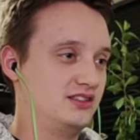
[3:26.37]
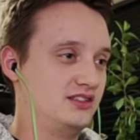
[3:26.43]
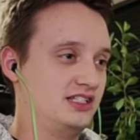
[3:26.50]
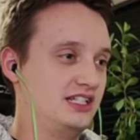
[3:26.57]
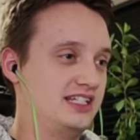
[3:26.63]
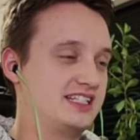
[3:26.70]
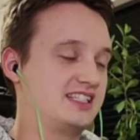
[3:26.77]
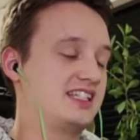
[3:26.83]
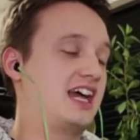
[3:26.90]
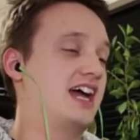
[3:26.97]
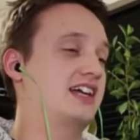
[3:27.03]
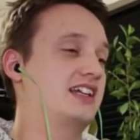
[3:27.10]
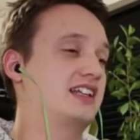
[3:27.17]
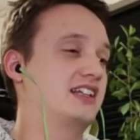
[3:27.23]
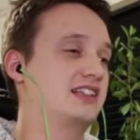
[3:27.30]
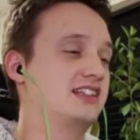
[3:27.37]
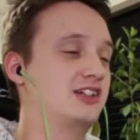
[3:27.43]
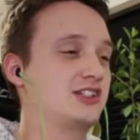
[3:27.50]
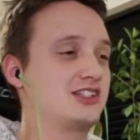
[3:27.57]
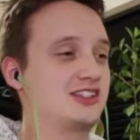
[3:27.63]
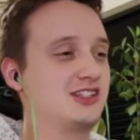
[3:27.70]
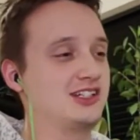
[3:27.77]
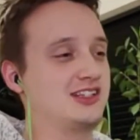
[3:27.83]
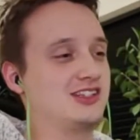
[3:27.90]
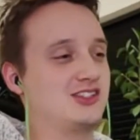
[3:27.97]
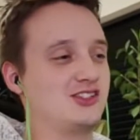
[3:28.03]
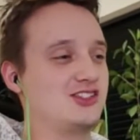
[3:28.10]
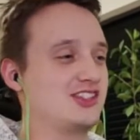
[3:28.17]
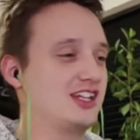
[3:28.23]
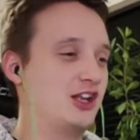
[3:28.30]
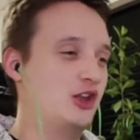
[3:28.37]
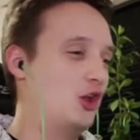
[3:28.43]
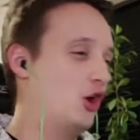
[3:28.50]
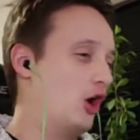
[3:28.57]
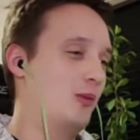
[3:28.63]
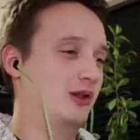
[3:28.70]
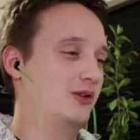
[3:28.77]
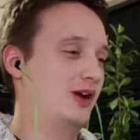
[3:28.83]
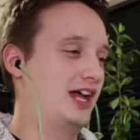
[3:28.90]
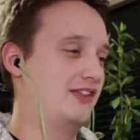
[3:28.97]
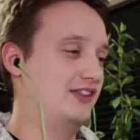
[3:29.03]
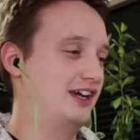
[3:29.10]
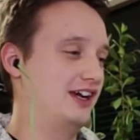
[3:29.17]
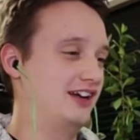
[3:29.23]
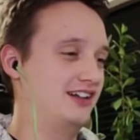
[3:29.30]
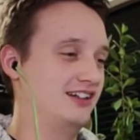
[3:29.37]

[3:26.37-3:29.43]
Exactly. There's not just an abnormal right there.